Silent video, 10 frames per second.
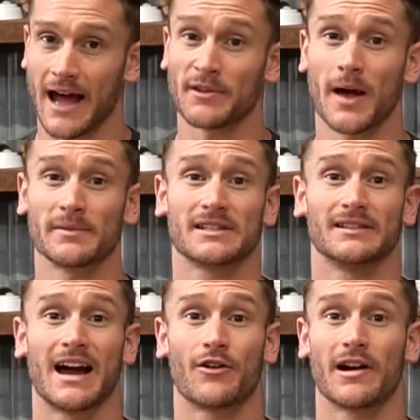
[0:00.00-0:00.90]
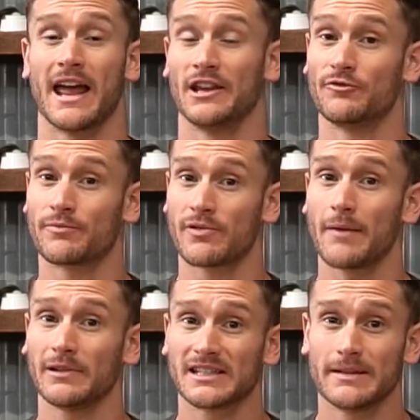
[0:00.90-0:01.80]
I'm Thomas DeLauer, and you've
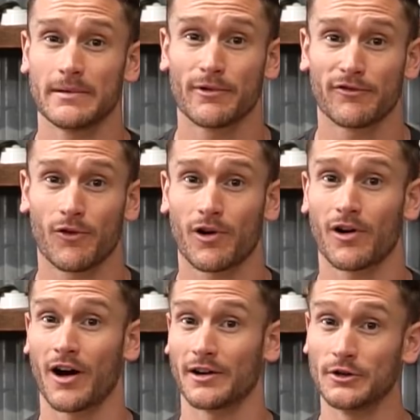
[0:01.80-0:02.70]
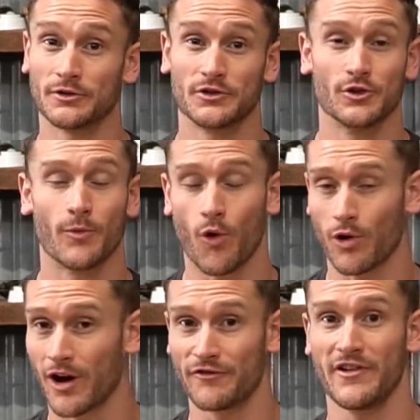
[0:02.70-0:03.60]
probably seen me before on YouTube
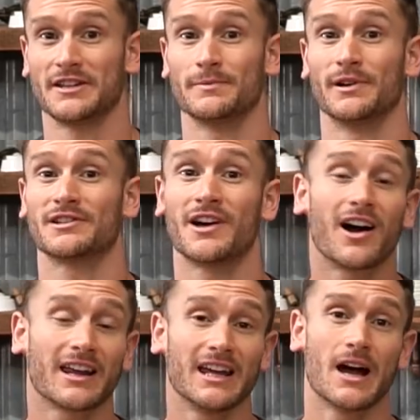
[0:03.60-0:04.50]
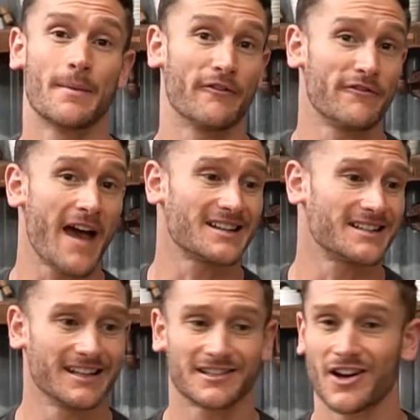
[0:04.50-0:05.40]
or on Facebook talking about
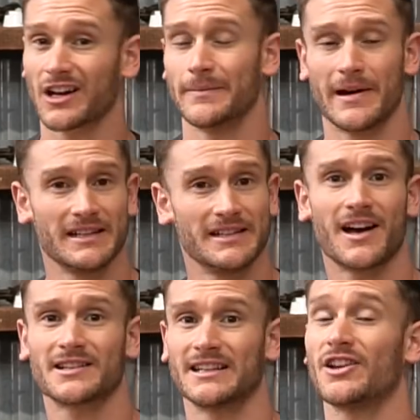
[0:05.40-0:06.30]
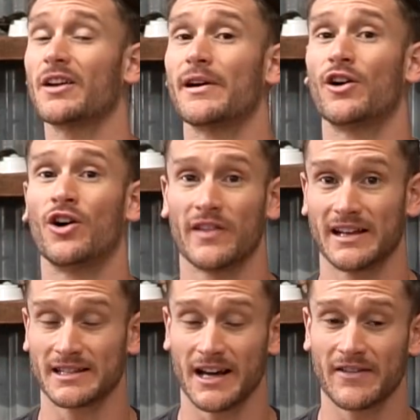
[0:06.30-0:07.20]
fasting, talking about detoxing, talking about all that
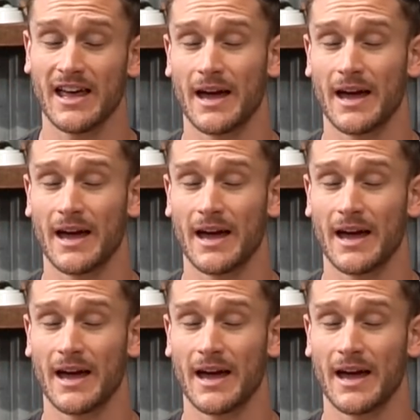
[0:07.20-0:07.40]
stuff.